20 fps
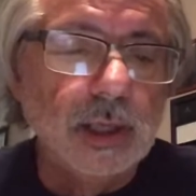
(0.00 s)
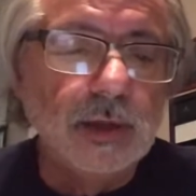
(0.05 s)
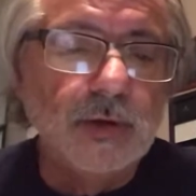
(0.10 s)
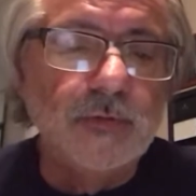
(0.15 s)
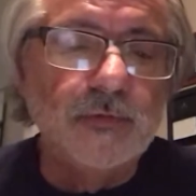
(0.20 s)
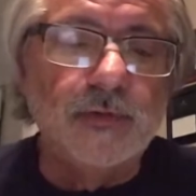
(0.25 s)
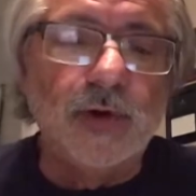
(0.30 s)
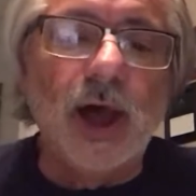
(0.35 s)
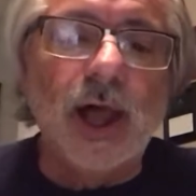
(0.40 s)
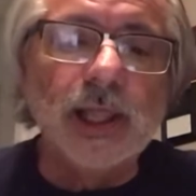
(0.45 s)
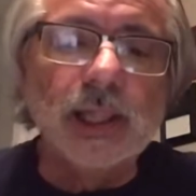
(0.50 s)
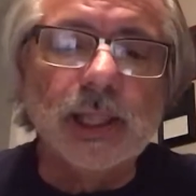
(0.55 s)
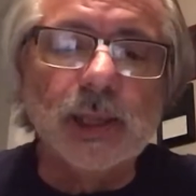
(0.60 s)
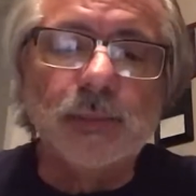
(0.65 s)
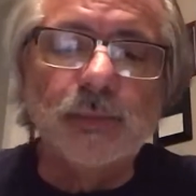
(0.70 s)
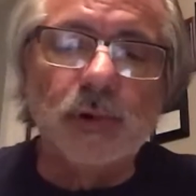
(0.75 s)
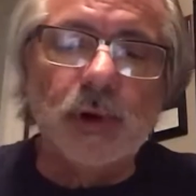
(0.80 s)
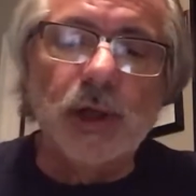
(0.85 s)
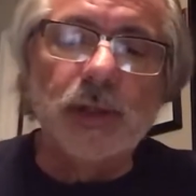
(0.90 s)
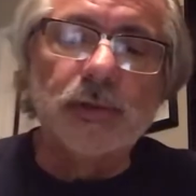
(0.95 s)
Finally,
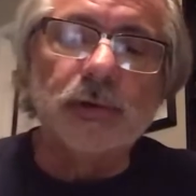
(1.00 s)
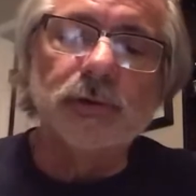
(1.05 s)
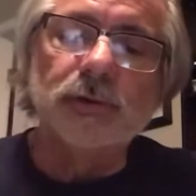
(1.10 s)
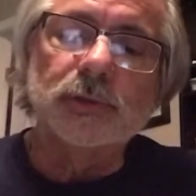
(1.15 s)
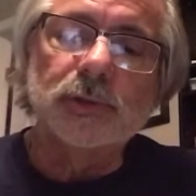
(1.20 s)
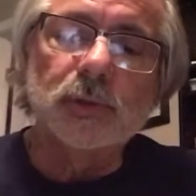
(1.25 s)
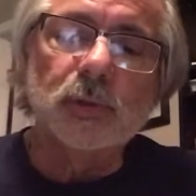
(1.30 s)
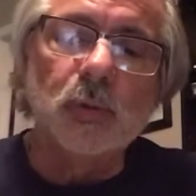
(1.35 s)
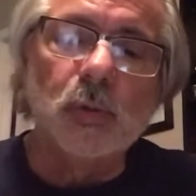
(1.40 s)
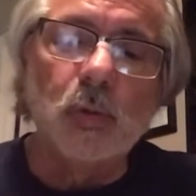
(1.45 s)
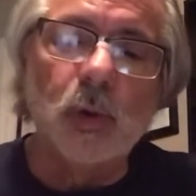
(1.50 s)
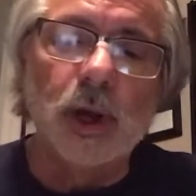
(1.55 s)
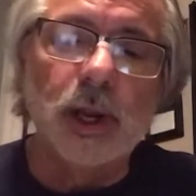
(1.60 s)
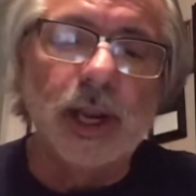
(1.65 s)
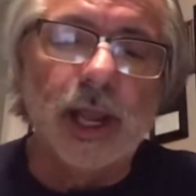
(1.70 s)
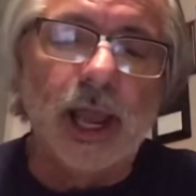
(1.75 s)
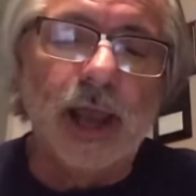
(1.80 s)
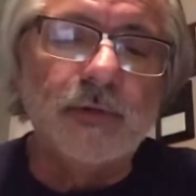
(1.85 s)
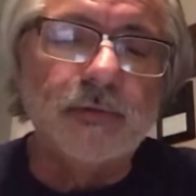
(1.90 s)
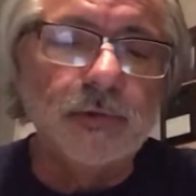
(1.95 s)
brothers,
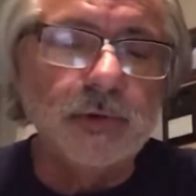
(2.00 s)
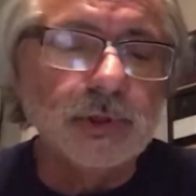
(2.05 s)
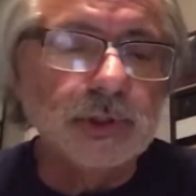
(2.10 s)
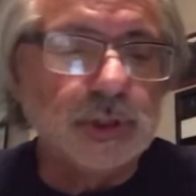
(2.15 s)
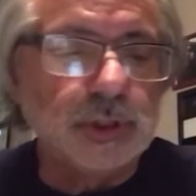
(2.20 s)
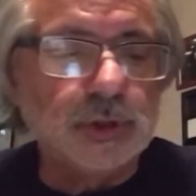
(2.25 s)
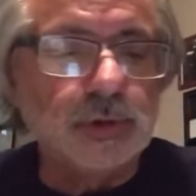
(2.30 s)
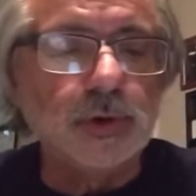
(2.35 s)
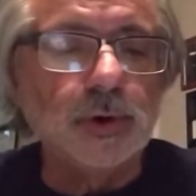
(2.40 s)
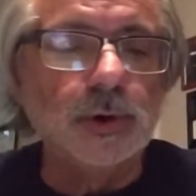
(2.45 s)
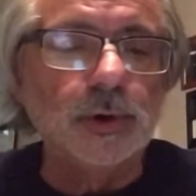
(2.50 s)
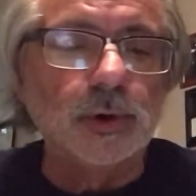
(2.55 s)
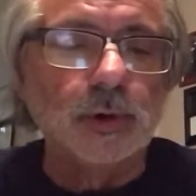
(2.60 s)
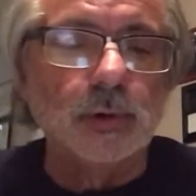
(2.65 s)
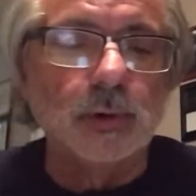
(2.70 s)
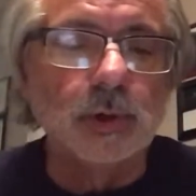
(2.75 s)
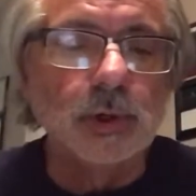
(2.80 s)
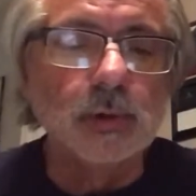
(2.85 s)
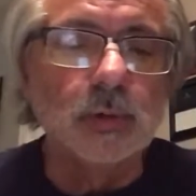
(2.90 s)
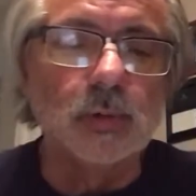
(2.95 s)
whatever is true,
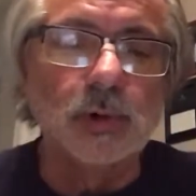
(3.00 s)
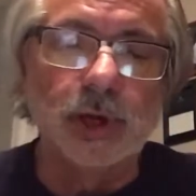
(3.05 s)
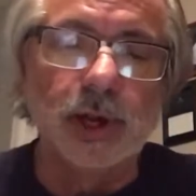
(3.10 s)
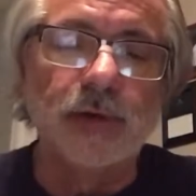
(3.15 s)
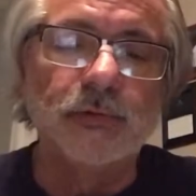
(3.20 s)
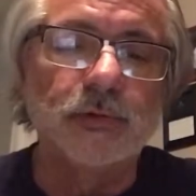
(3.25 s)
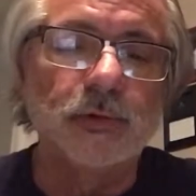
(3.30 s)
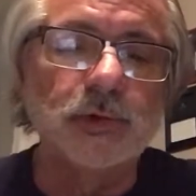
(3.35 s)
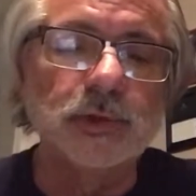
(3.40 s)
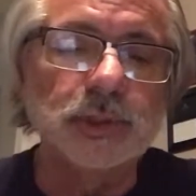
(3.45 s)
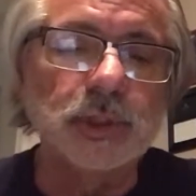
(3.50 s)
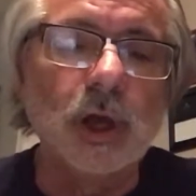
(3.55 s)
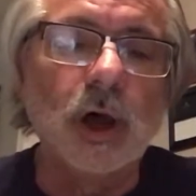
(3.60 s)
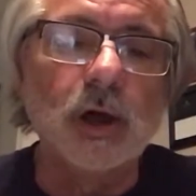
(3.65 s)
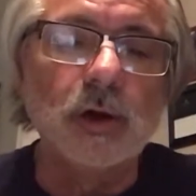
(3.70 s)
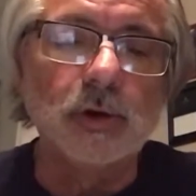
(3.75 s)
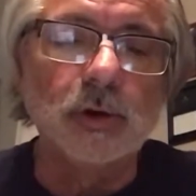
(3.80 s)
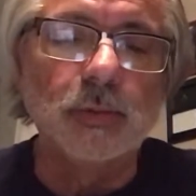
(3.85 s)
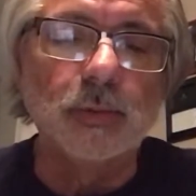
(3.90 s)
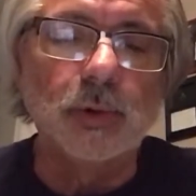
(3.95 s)
whatever is
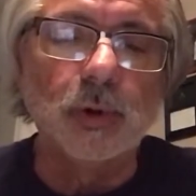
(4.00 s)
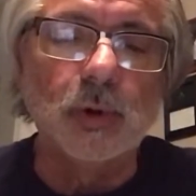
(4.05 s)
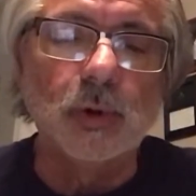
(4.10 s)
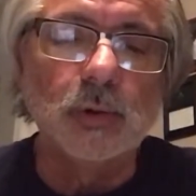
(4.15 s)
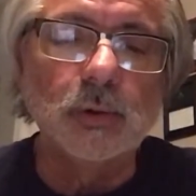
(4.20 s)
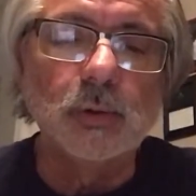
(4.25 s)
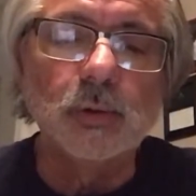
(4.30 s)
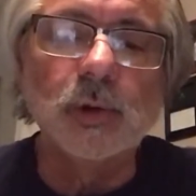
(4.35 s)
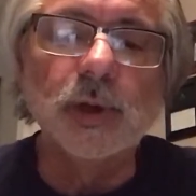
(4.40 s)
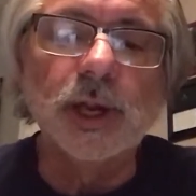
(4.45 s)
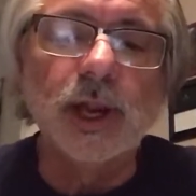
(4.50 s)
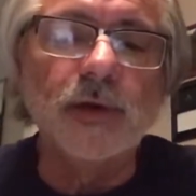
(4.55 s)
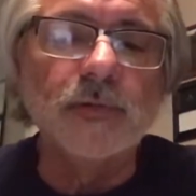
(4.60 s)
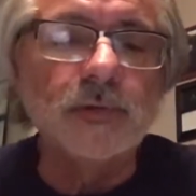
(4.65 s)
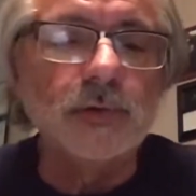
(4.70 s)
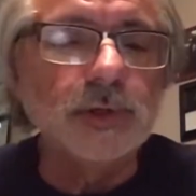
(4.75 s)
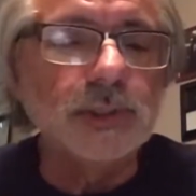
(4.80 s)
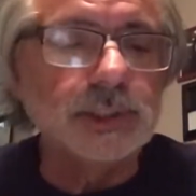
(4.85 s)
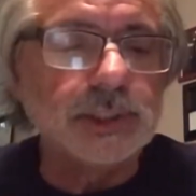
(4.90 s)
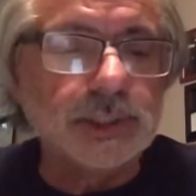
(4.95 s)
honorable,
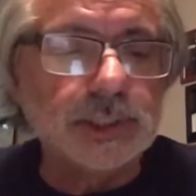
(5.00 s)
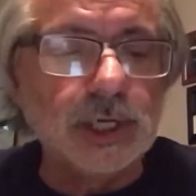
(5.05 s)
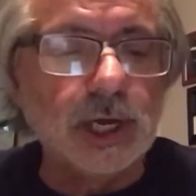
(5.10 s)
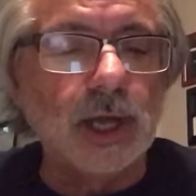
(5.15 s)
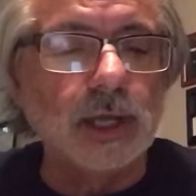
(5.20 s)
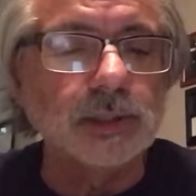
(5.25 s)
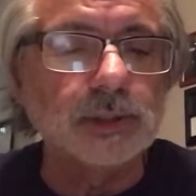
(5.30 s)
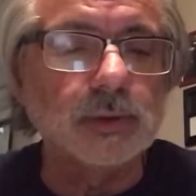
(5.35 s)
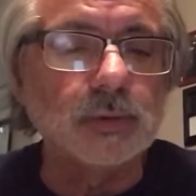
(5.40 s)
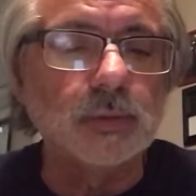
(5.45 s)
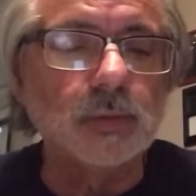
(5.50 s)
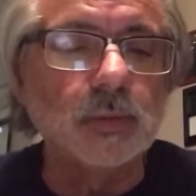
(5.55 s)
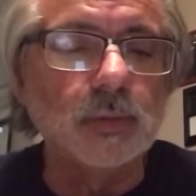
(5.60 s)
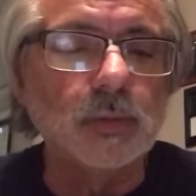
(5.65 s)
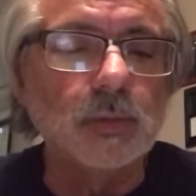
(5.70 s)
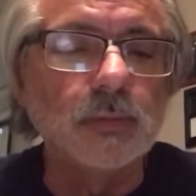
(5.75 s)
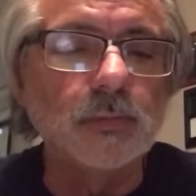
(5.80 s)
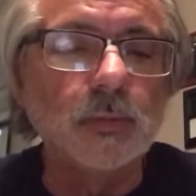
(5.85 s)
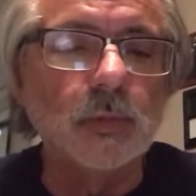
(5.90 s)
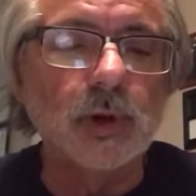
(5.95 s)
whatever is just,
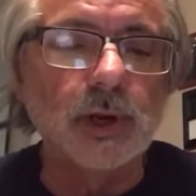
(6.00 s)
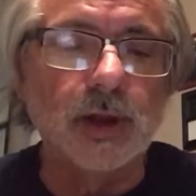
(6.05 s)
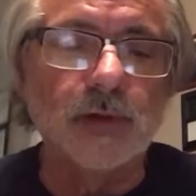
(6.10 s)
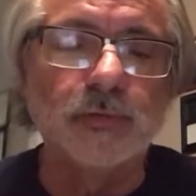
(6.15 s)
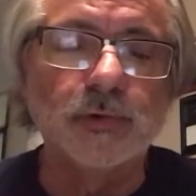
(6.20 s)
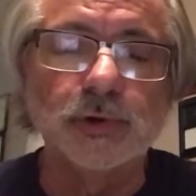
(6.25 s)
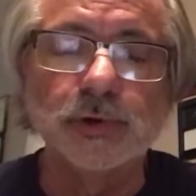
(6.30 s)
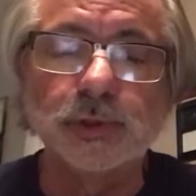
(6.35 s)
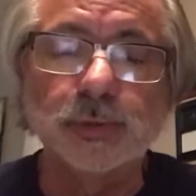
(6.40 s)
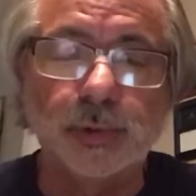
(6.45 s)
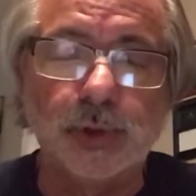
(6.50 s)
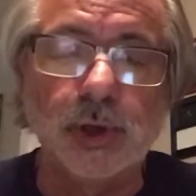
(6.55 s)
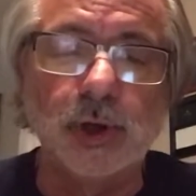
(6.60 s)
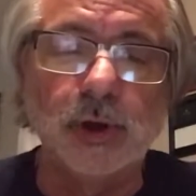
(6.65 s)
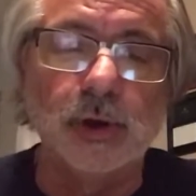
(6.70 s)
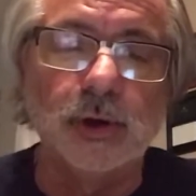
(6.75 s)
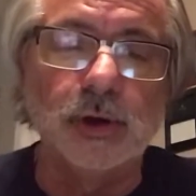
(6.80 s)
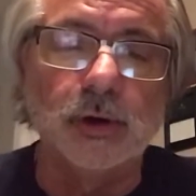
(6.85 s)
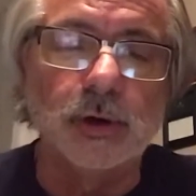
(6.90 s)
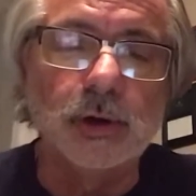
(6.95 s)
whatever is
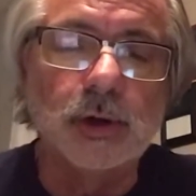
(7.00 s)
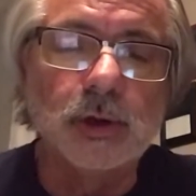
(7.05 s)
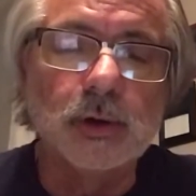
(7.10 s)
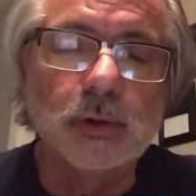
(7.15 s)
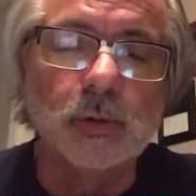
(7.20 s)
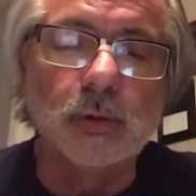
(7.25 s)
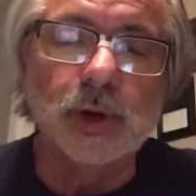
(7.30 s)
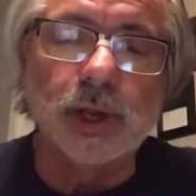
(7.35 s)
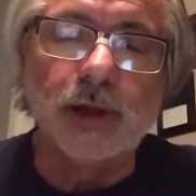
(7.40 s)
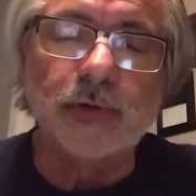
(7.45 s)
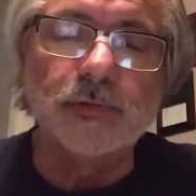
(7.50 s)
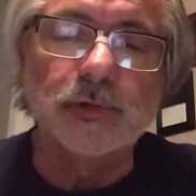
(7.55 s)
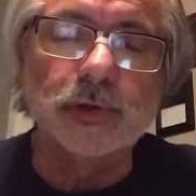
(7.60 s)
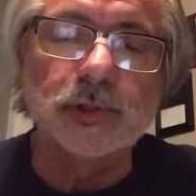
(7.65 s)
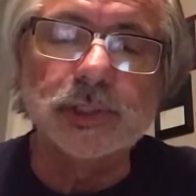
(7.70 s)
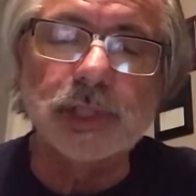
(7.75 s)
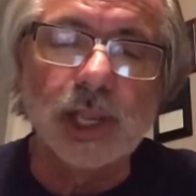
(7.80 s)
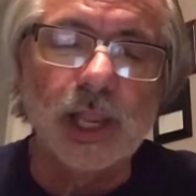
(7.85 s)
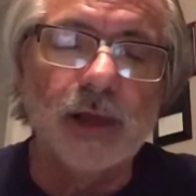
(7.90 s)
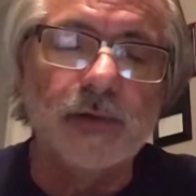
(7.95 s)
pure, whatever
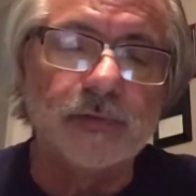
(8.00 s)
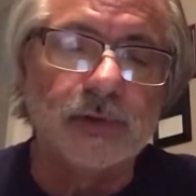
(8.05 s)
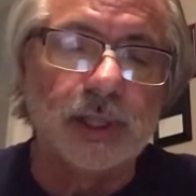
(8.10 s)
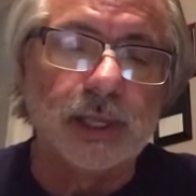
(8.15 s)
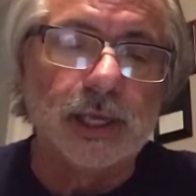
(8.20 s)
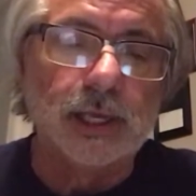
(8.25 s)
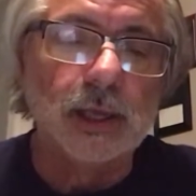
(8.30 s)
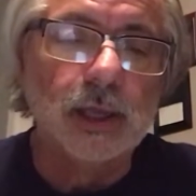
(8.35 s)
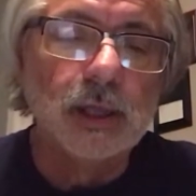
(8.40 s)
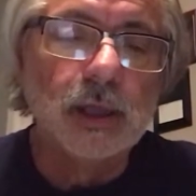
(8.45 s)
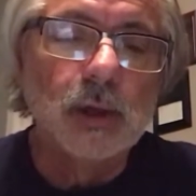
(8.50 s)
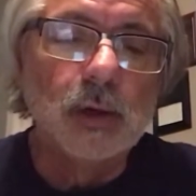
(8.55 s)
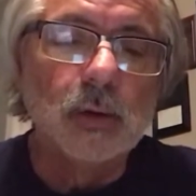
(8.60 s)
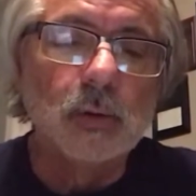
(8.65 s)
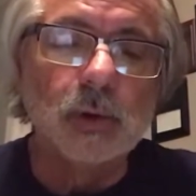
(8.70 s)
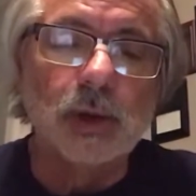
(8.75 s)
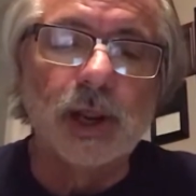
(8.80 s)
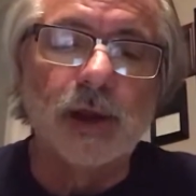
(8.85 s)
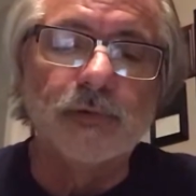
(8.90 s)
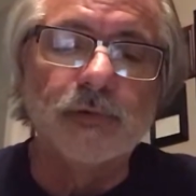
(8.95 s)
is lovely,
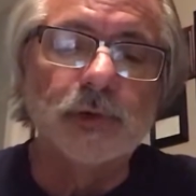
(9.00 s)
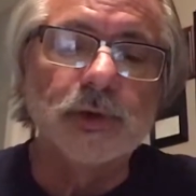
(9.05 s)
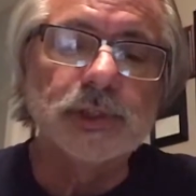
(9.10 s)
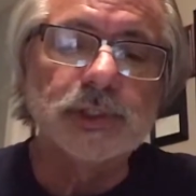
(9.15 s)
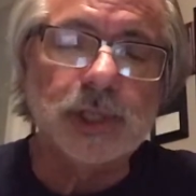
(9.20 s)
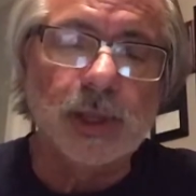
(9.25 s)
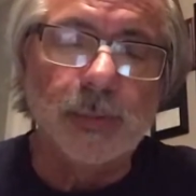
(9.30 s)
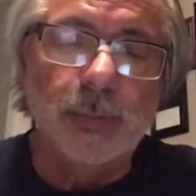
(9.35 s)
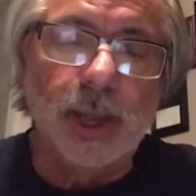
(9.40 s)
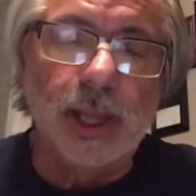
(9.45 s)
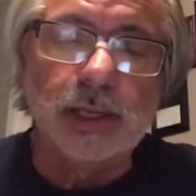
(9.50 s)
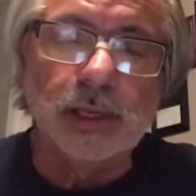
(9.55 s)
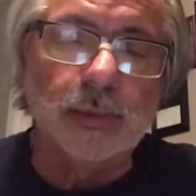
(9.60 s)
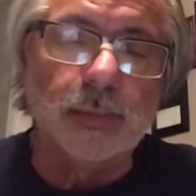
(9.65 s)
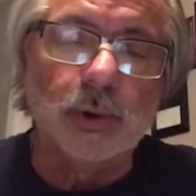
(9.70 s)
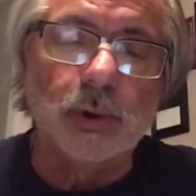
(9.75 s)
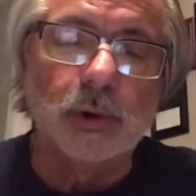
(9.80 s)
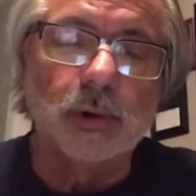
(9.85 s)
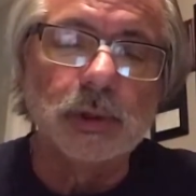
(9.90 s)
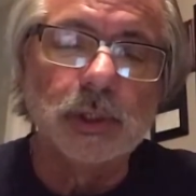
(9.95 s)
whatever is
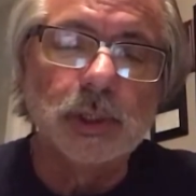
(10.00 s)
commendable,